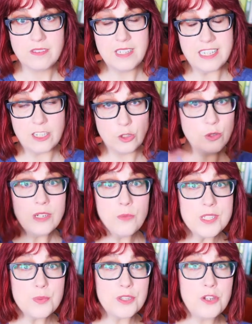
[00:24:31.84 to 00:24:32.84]
including
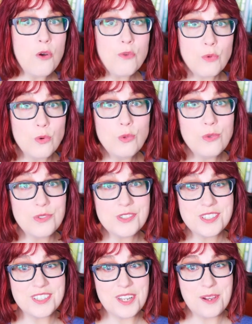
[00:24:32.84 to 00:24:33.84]
ones with no
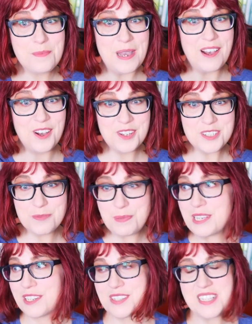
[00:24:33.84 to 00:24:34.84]
rules about
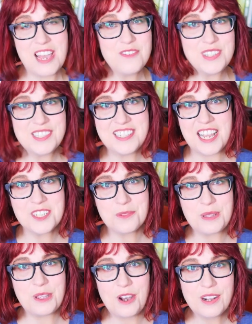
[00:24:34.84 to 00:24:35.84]
speakers having sex
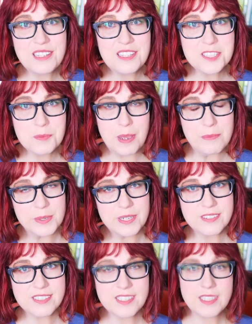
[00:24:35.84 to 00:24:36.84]
with audience
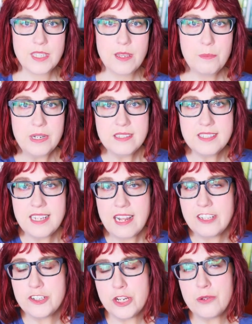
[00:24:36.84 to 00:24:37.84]
members. But
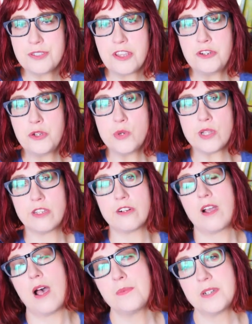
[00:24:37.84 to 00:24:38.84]
instead, he chose the
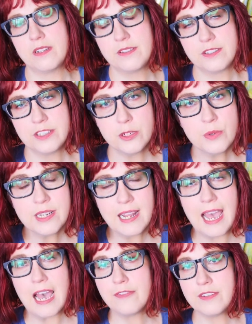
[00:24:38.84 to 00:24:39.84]
nuclear option, suing
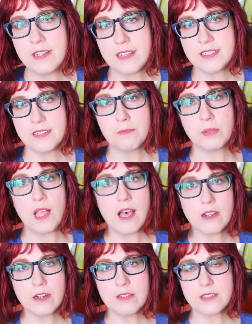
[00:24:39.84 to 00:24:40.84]
half a dozen
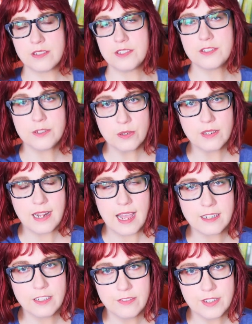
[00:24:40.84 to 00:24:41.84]
bloggers and student
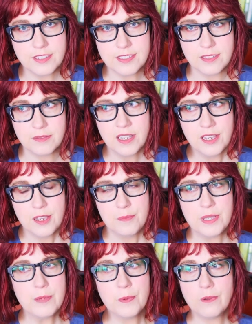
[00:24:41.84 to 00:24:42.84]
activists and
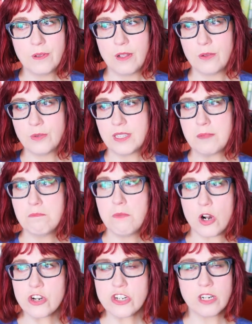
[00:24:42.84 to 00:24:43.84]
people only
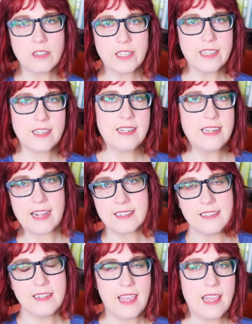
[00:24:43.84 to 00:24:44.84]
marginally
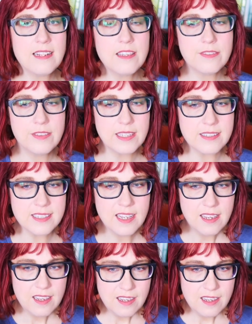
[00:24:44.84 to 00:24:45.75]
connected to any of this